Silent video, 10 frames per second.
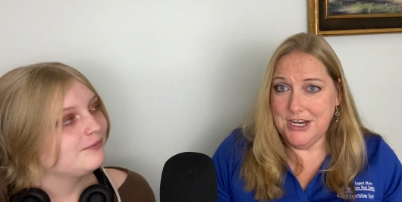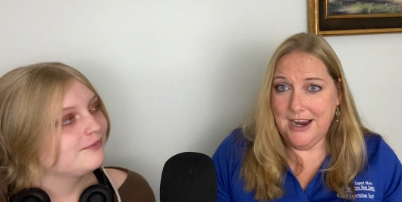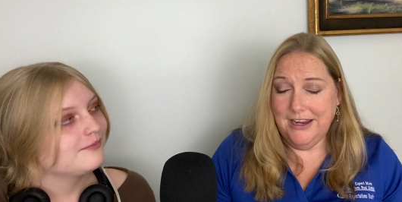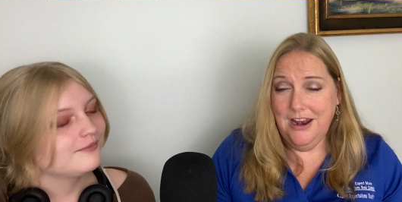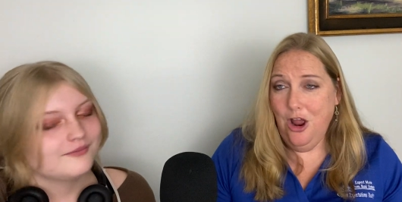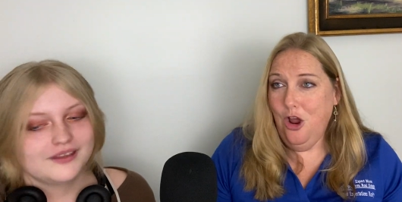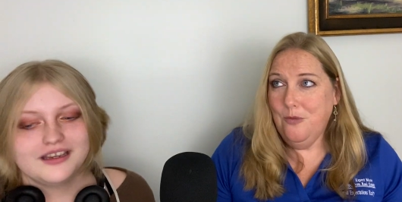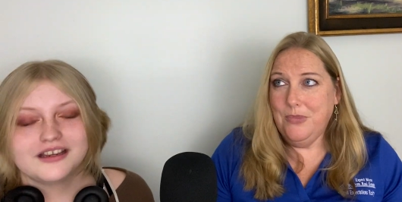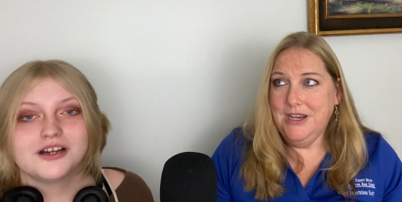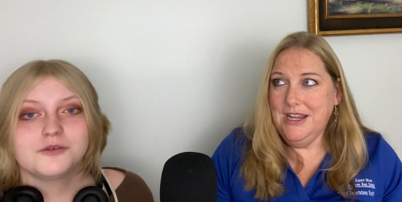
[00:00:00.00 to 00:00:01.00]
Speaker 1: jacket.
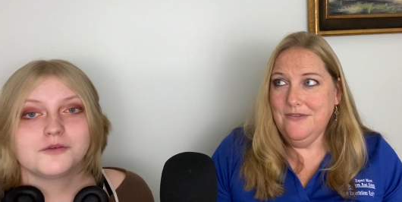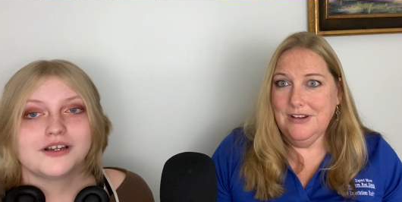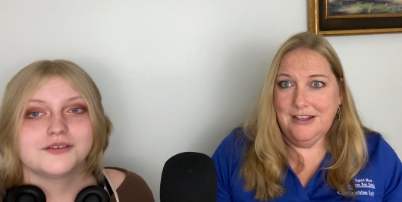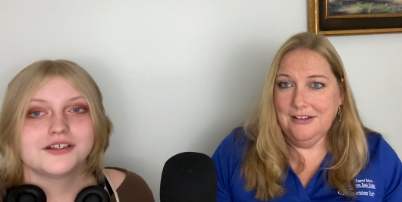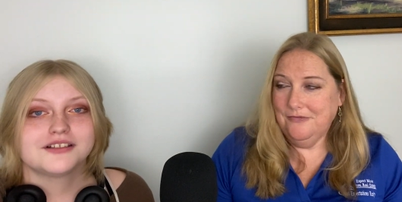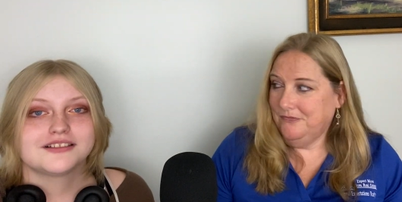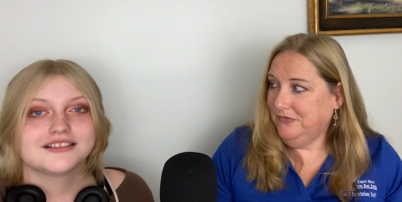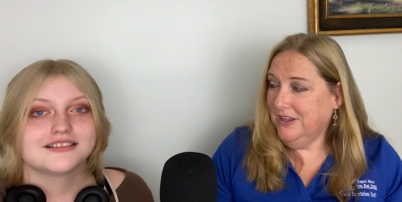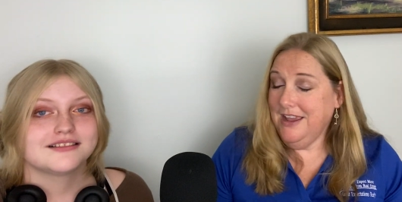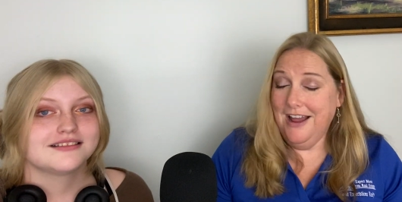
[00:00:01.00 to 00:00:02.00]
Yeah, but even like,
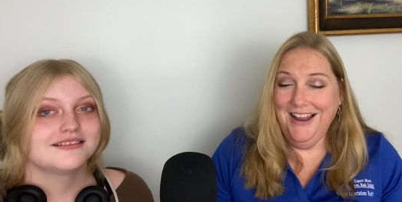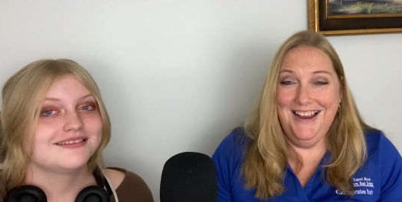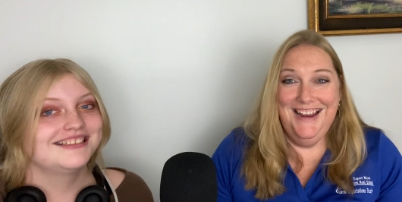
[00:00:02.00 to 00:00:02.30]
yeah.